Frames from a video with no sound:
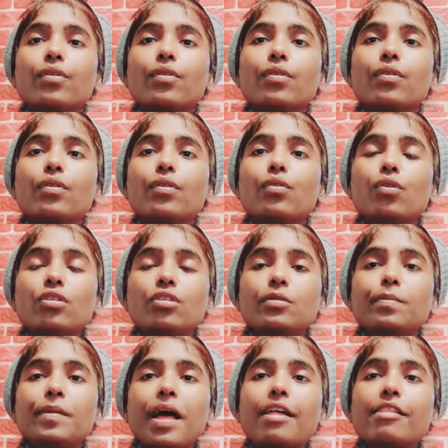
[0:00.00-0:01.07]
Cooked
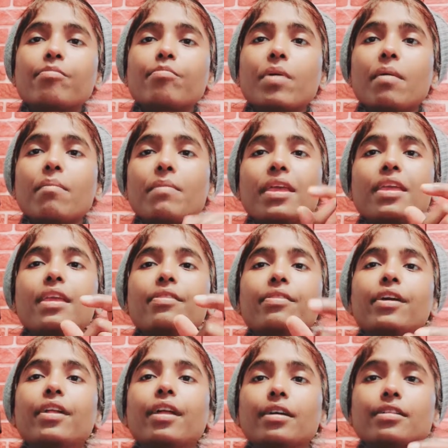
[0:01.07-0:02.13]
plasma making the
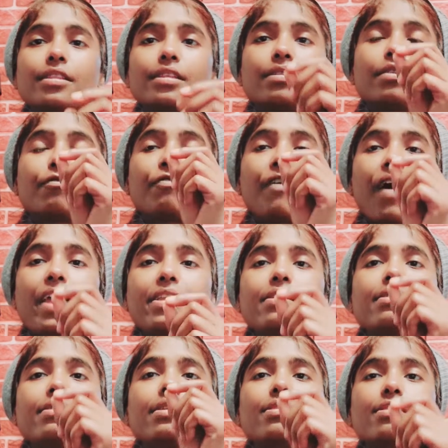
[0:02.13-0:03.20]
rakt. The finer
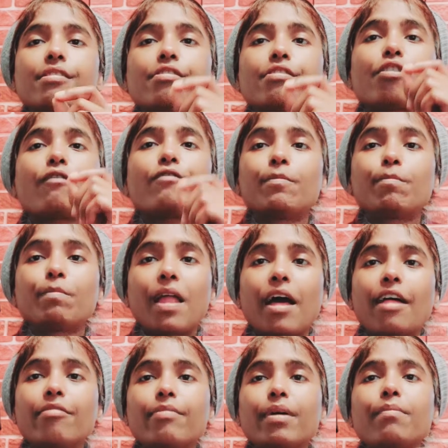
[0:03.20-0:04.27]
essence of the
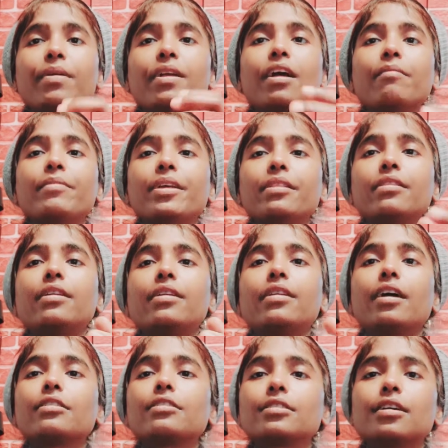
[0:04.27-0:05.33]
plasma becoming the
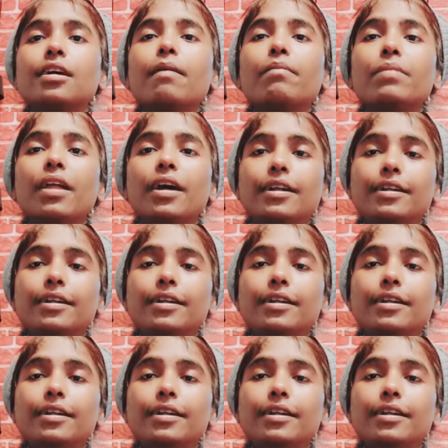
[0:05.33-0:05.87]
rakt, blood.